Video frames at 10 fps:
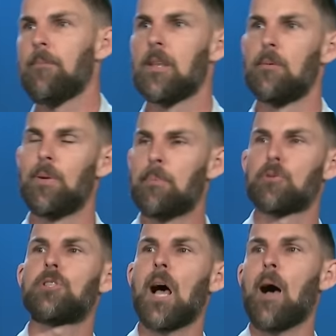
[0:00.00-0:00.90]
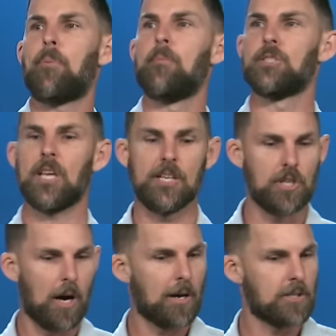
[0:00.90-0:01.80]
And the people stop him and say,
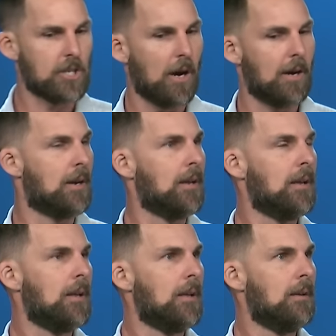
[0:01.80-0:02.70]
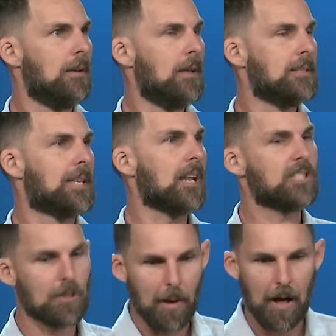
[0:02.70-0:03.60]
John, John, tell
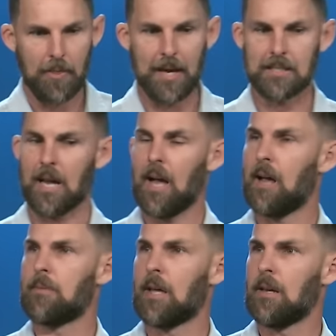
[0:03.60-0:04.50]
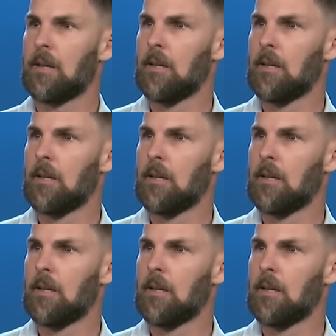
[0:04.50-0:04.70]
us about that time that